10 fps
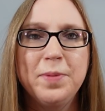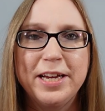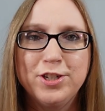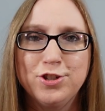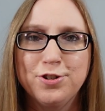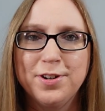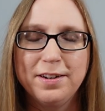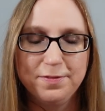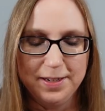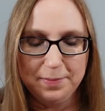make sure none
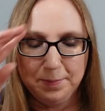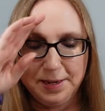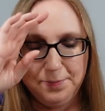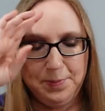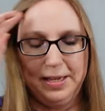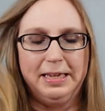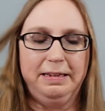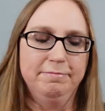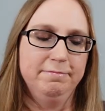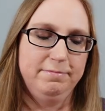of it might
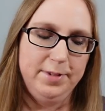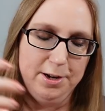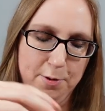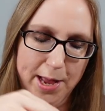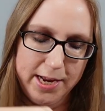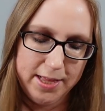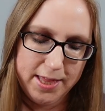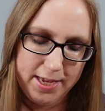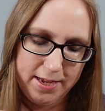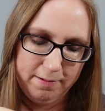be, you know,
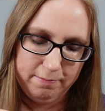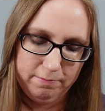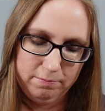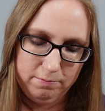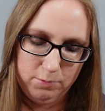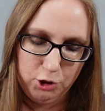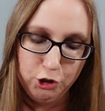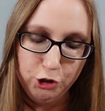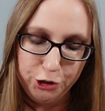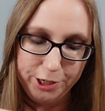anything
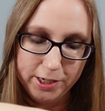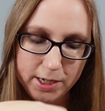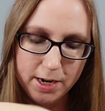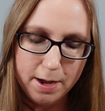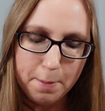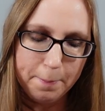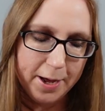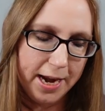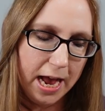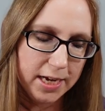good.
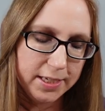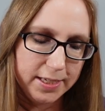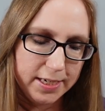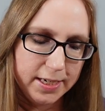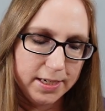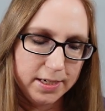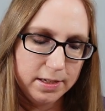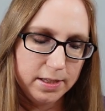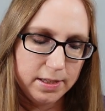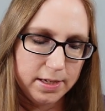But I did
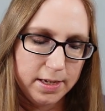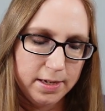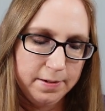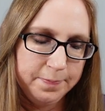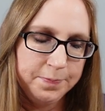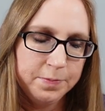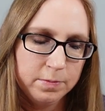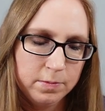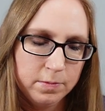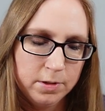see
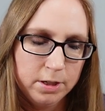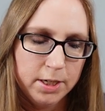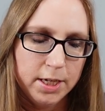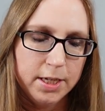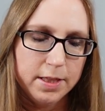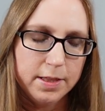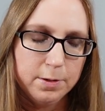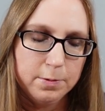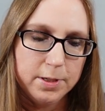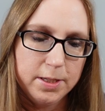
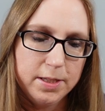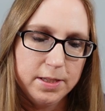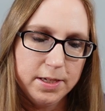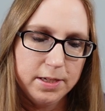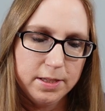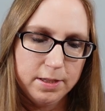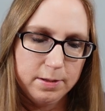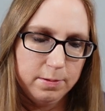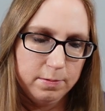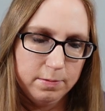there was
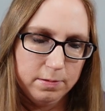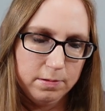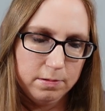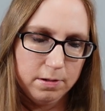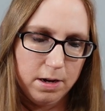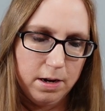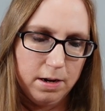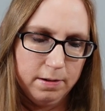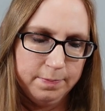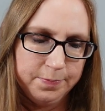this,
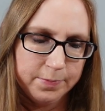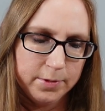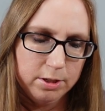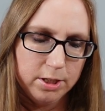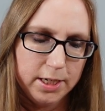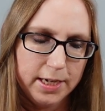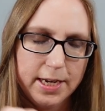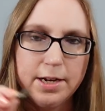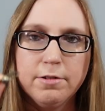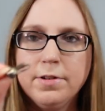um, looks like an
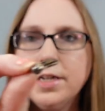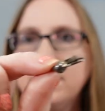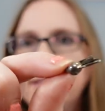earring